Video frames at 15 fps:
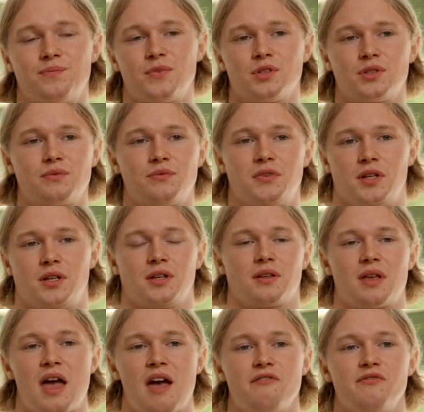just feeling
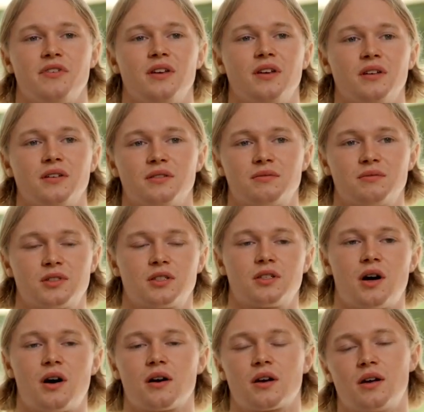heavy and
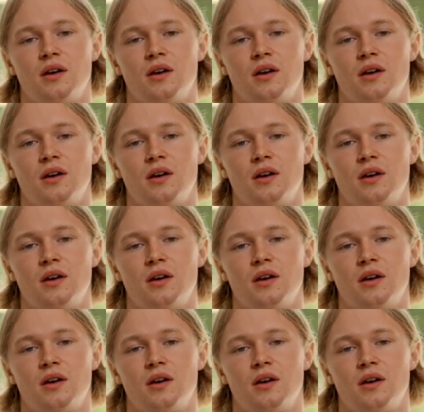stuck.